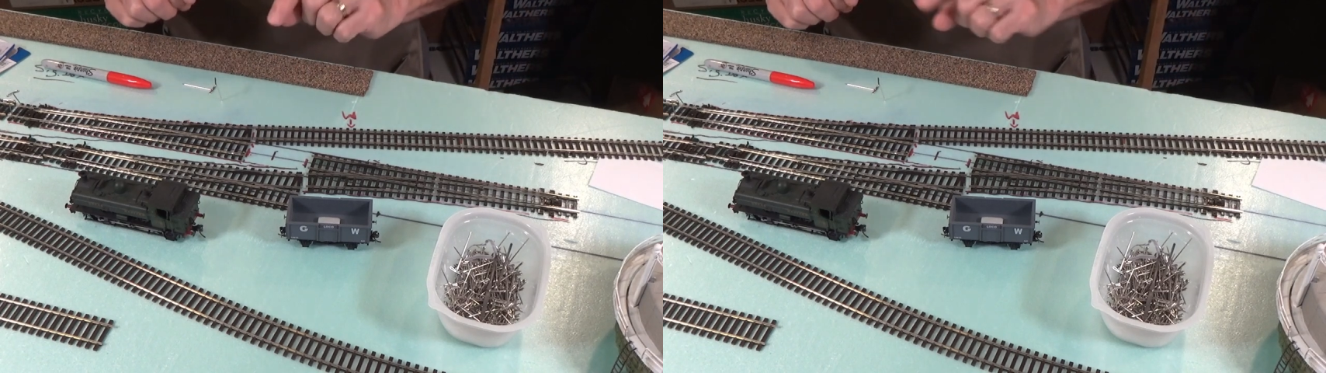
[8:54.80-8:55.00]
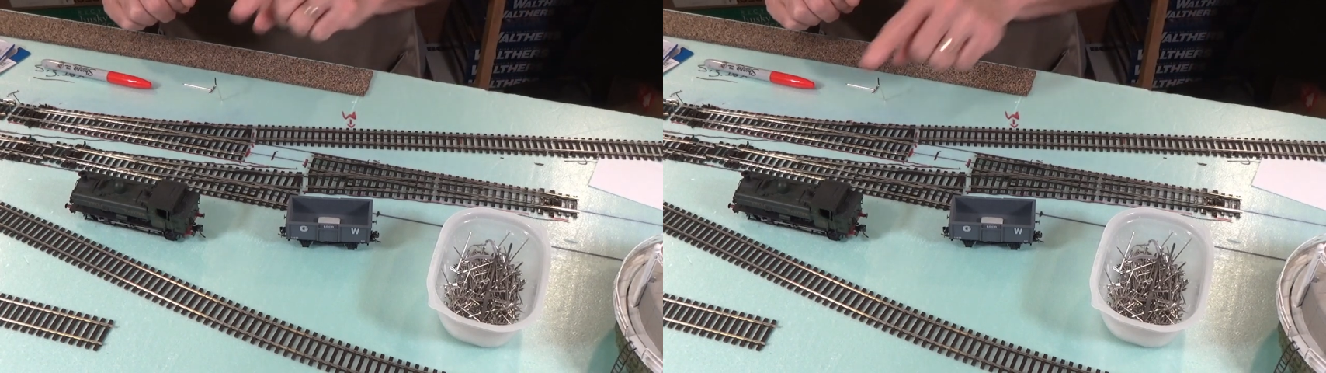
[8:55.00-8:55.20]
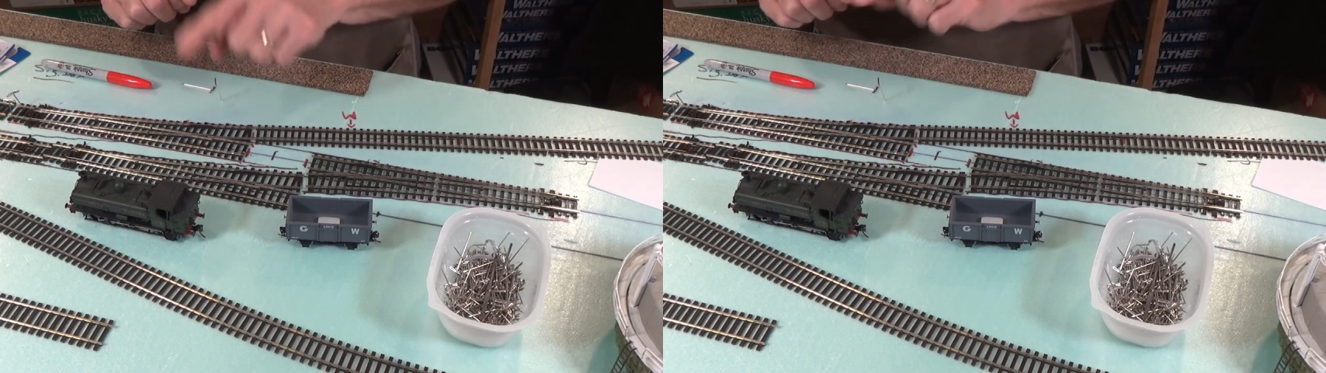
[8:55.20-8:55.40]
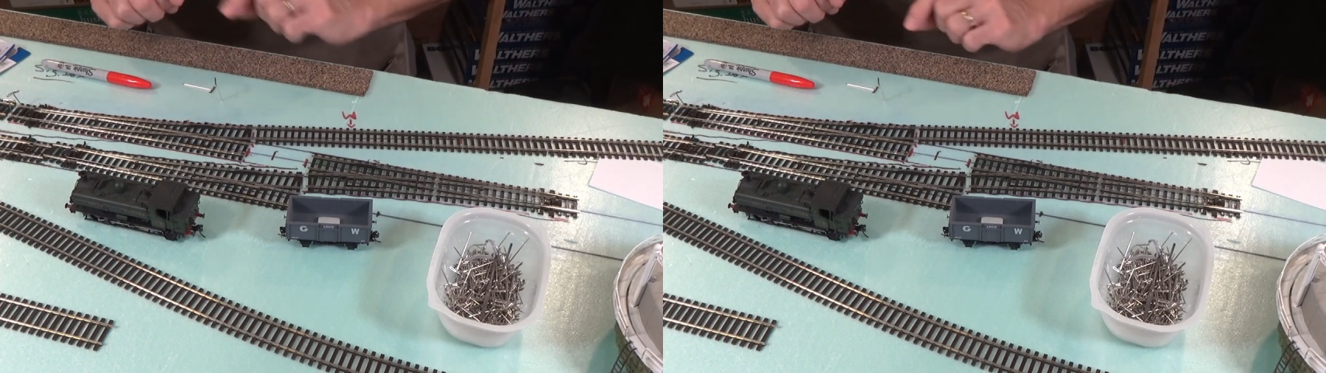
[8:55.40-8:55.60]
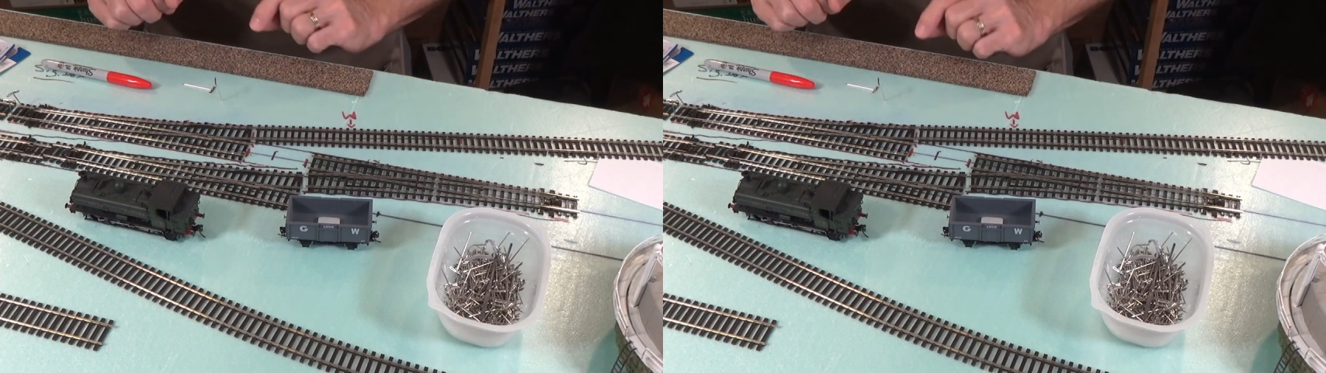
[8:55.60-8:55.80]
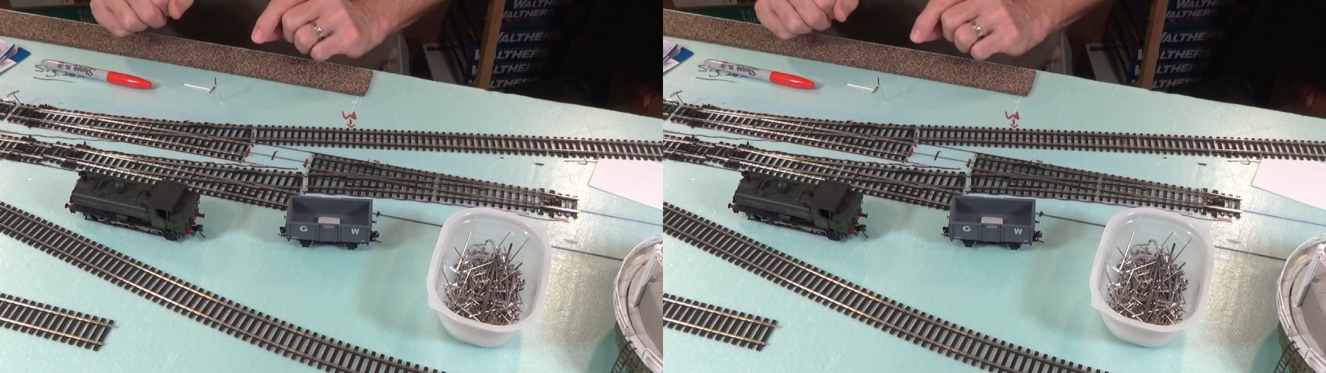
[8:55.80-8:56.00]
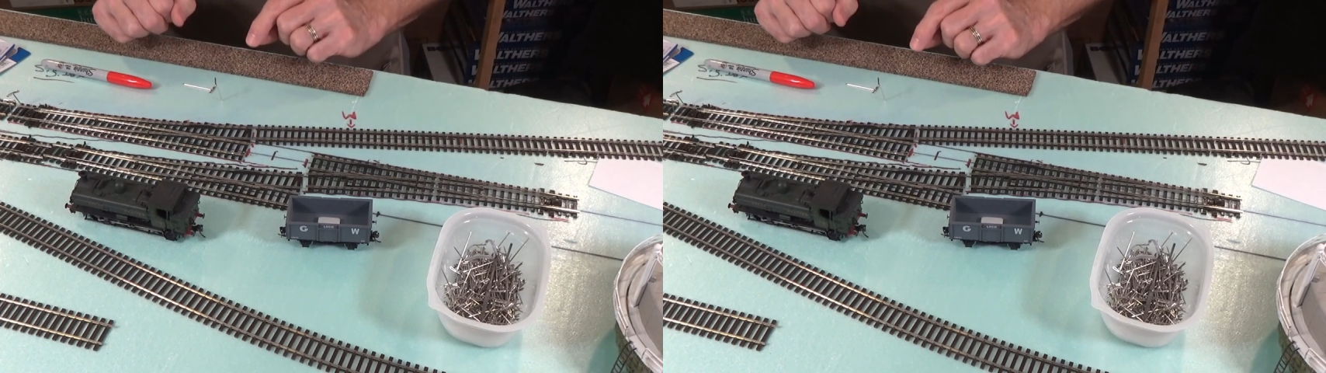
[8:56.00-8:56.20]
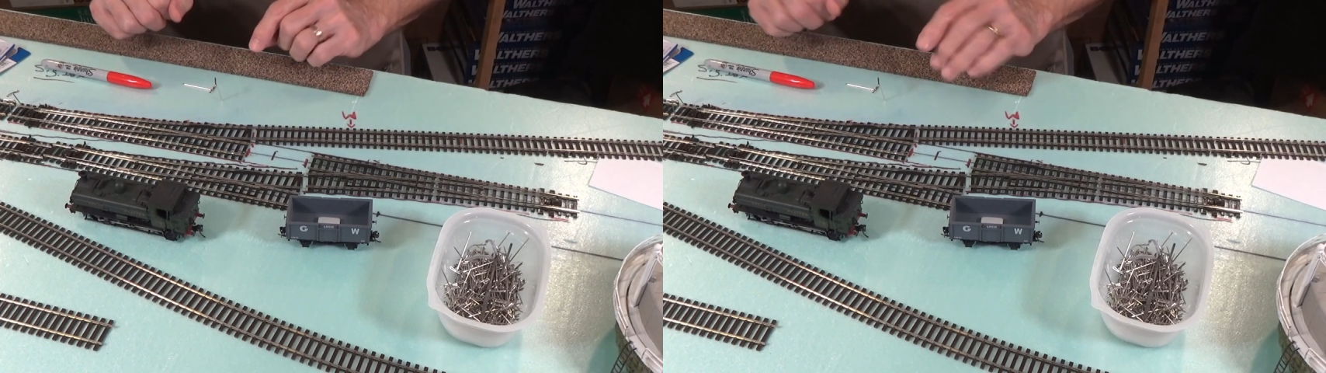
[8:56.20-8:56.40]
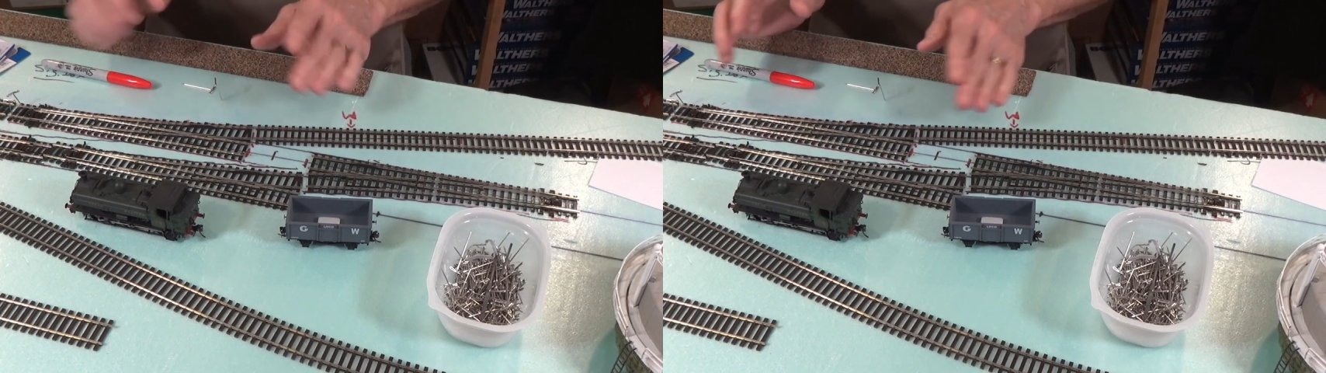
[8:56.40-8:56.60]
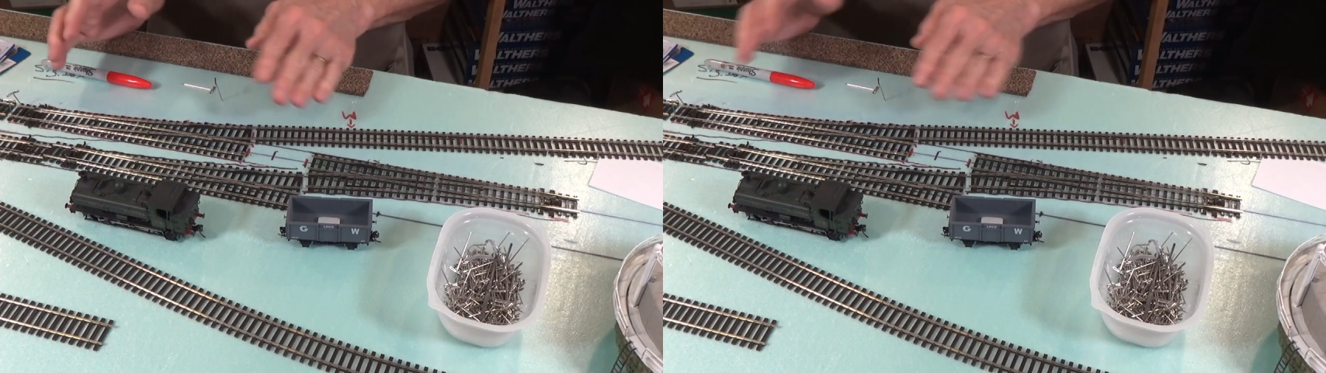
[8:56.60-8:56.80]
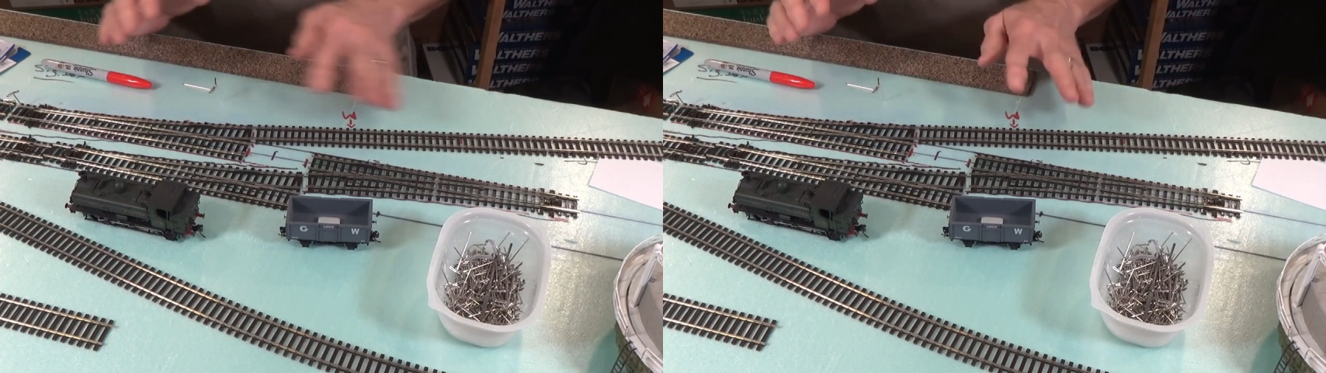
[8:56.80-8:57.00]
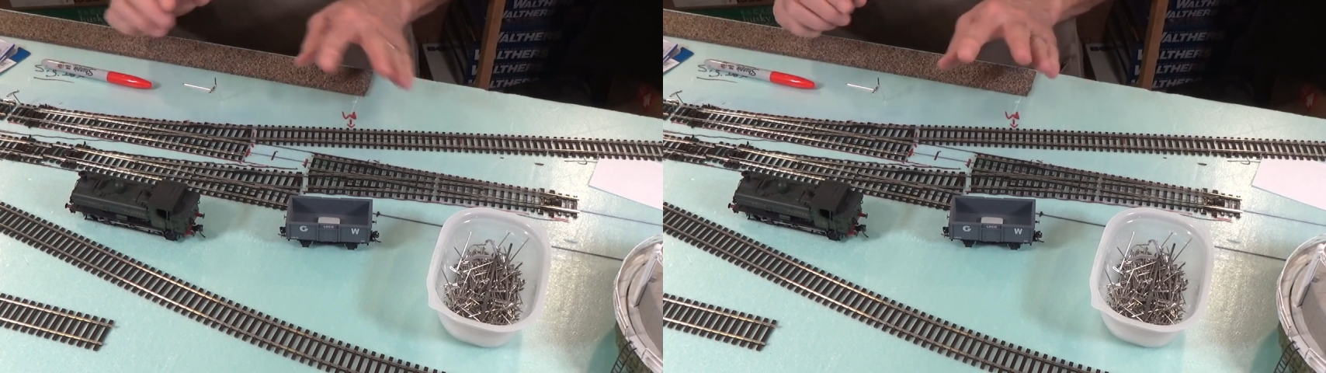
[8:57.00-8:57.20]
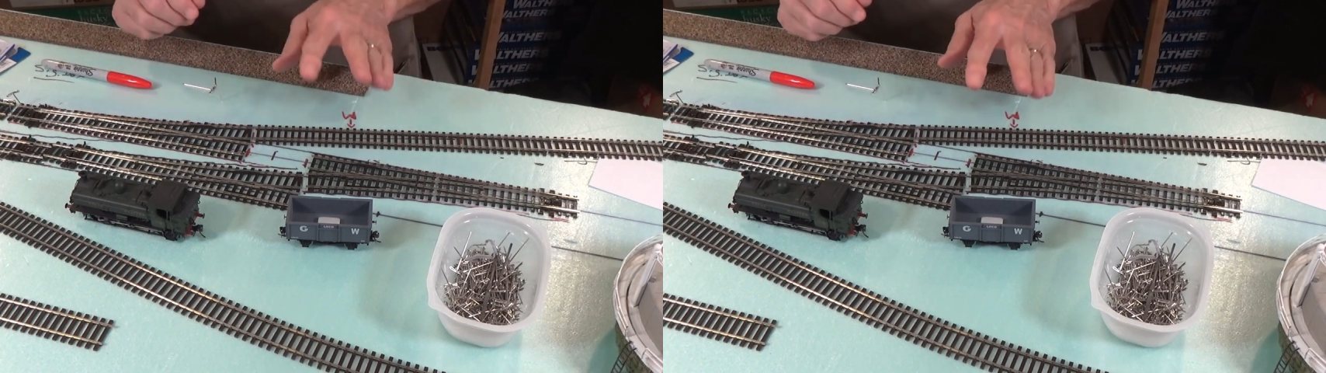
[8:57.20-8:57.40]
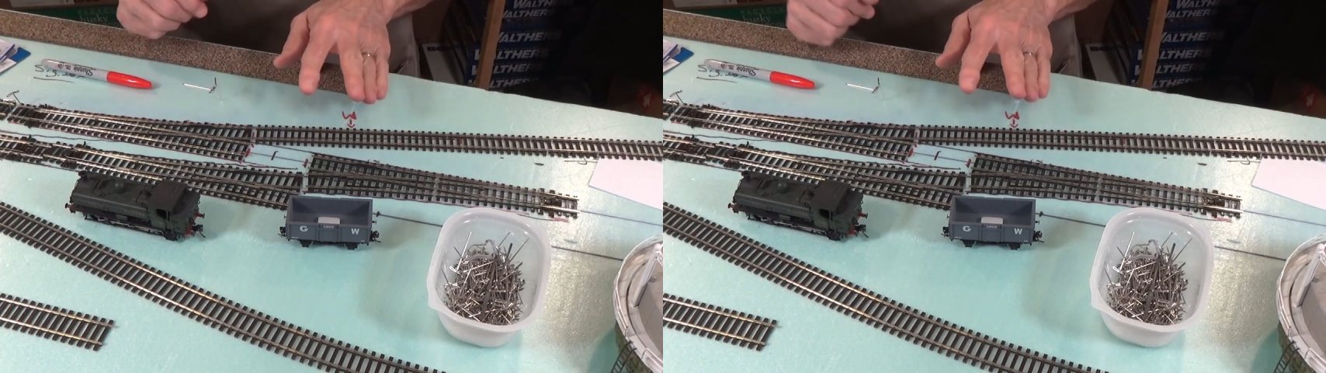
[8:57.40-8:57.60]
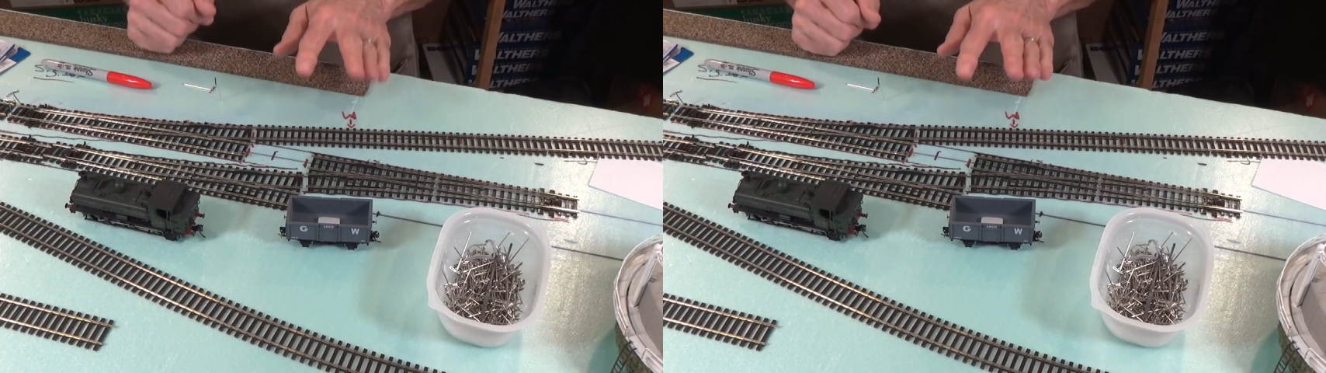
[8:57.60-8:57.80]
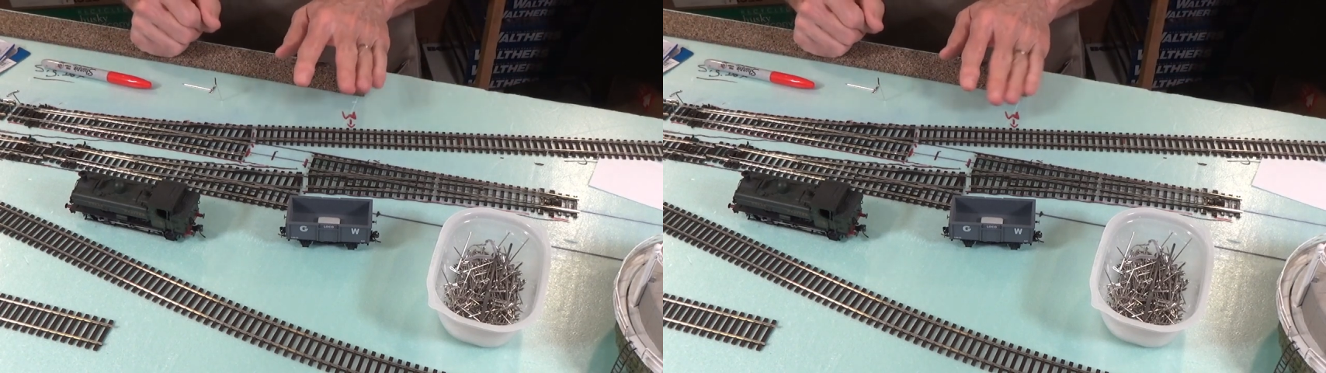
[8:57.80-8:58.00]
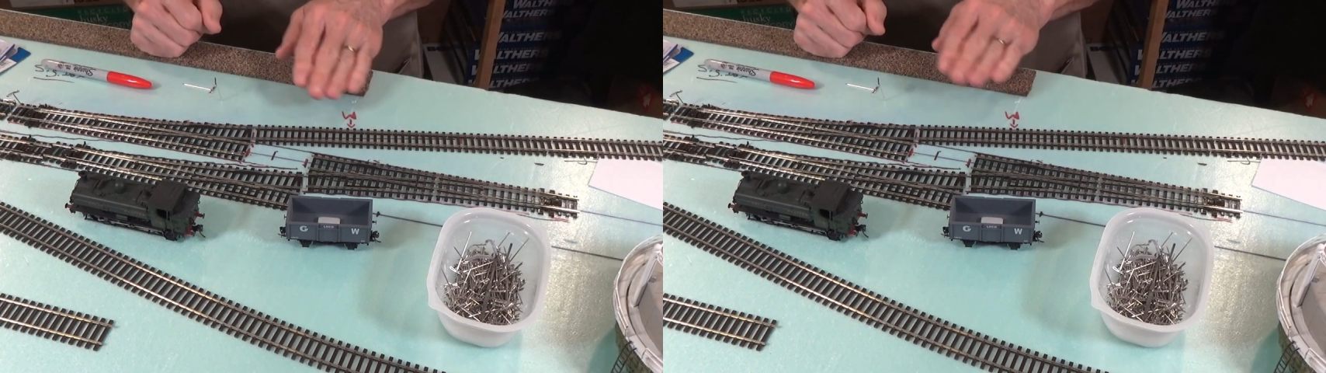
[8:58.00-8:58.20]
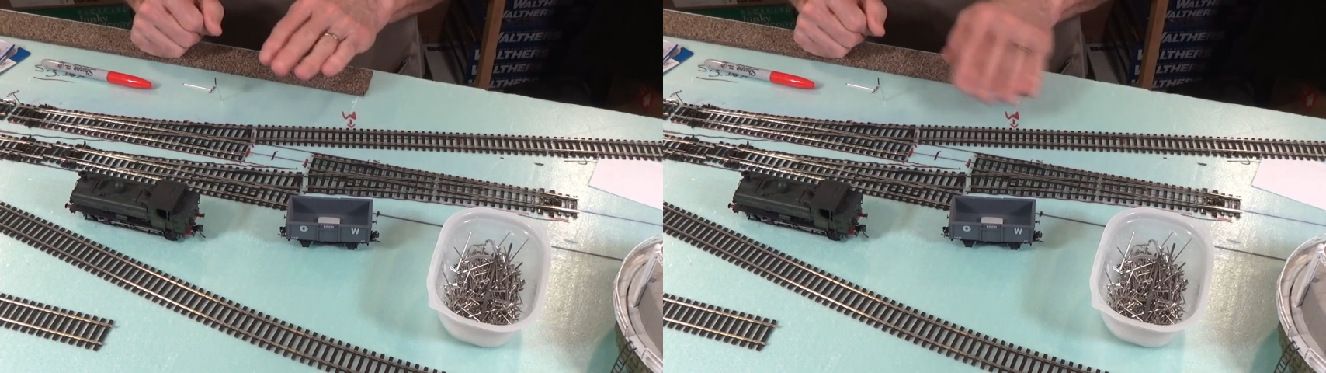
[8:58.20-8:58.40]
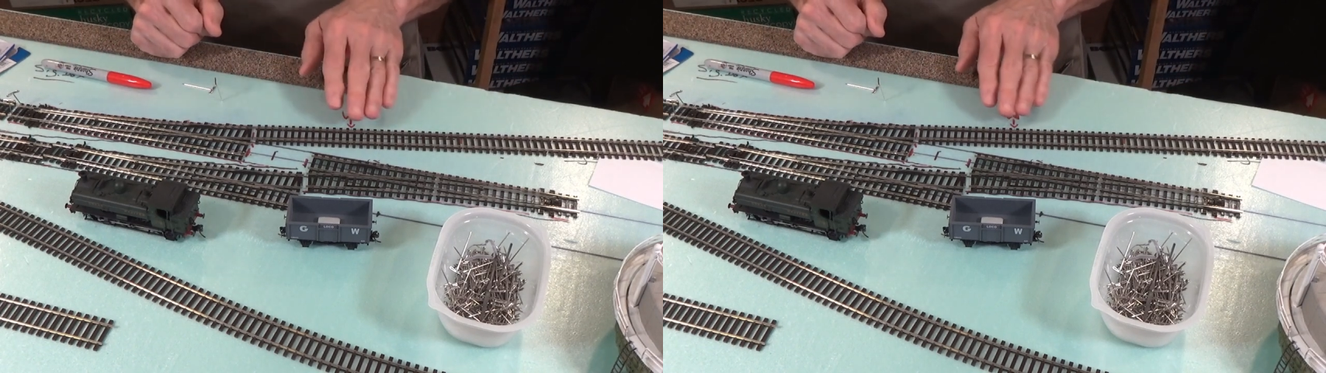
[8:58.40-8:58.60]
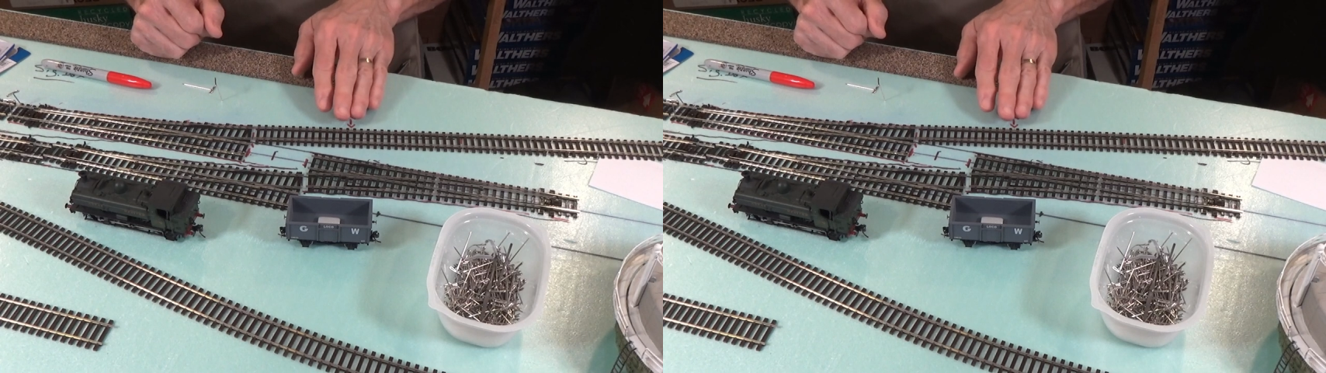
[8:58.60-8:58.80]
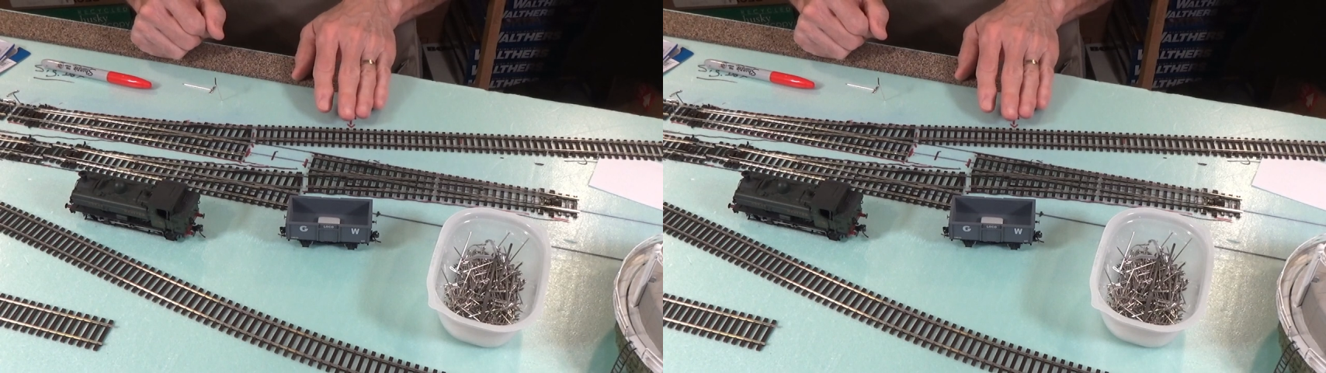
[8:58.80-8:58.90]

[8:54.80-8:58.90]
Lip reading: [unreadable: no face in view]